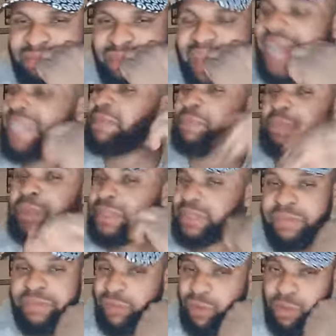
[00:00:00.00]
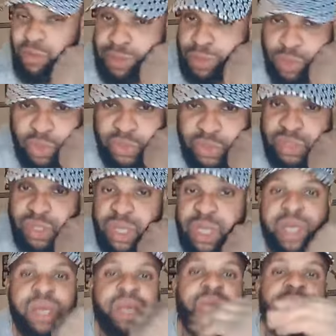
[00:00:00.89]
Now they pity for because
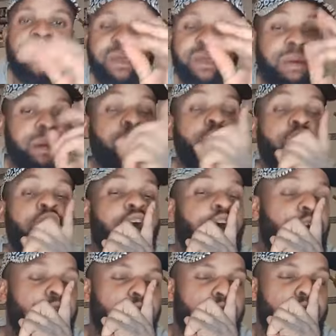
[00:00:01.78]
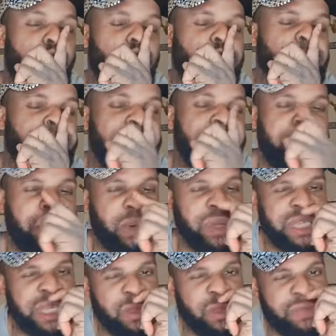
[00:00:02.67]
all the people
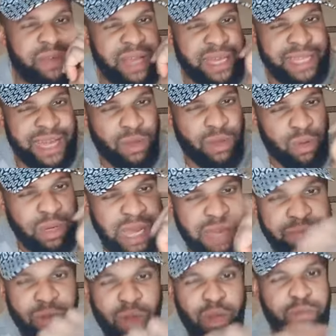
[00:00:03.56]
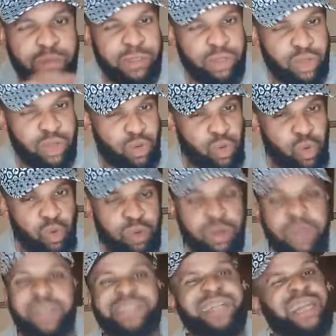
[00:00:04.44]
who said the figure that come life, all of them don't go.
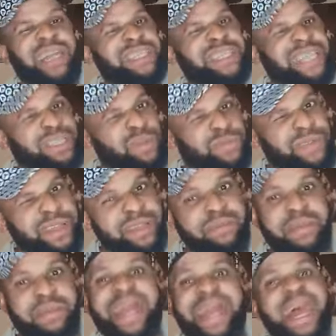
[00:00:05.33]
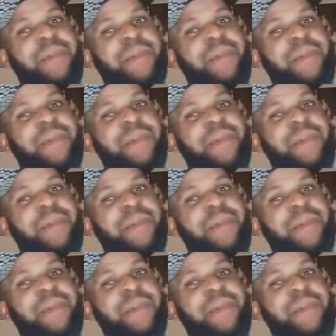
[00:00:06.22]
Now let's cellophane remain.